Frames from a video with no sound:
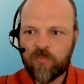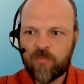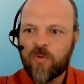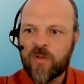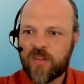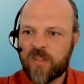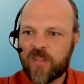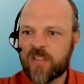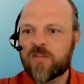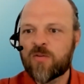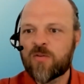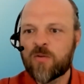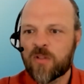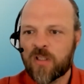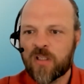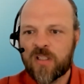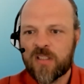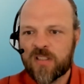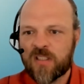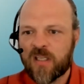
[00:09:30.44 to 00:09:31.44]
with this
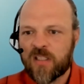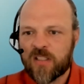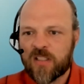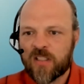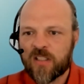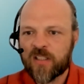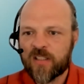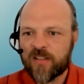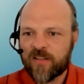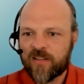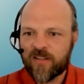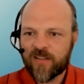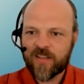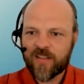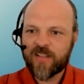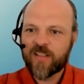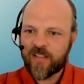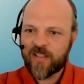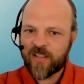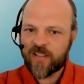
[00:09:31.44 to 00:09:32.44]
organization,
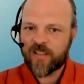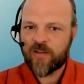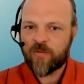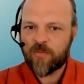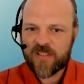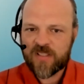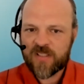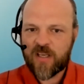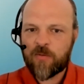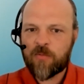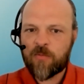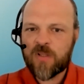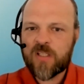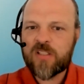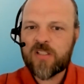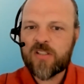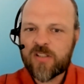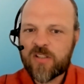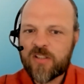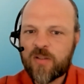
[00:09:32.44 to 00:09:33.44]
what's that
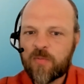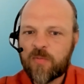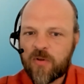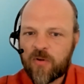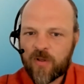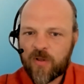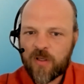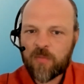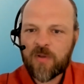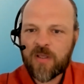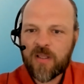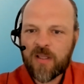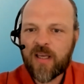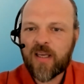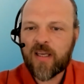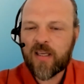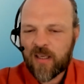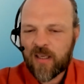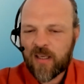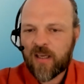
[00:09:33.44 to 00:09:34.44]
relationship going to be
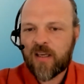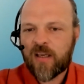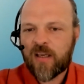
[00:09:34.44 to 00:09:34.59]
like?